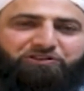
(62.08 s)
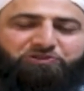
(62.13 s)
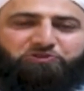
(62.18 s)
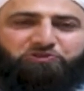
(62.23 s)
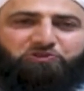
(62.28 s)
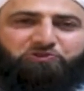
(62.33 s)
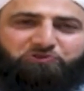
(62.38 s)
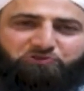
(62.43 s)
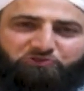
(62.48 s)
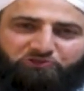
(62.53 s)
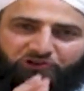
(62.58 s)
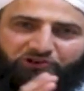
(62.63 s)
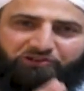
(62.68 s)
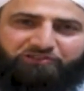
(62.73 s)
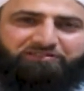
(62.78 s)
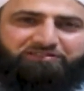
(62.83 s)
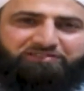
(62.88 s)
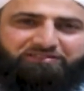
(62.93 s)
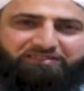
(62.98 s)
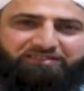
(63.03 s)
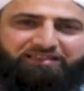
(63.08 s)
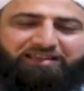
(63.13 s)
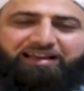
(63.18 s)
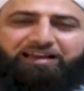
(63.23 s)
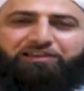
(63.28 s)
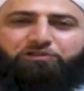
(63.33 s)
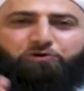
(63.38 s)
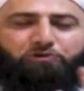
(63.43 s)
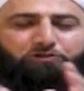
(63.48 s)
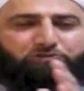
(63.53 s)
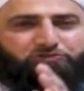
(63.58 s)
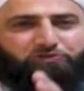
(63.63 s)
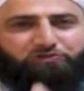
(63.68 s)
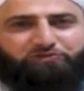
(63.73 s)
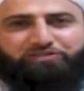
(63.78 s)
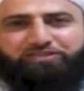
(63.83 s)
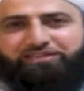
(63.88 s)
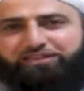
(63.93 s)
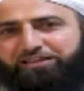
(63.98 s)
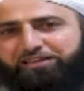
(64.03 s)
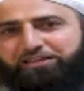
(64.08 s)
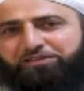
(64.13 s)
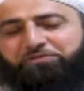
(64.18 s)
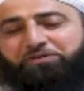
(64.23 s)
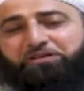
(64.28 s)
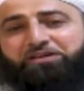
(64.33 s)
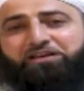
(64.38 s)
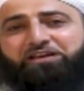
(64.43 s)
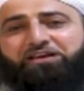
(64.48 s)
So drugs and also dealing.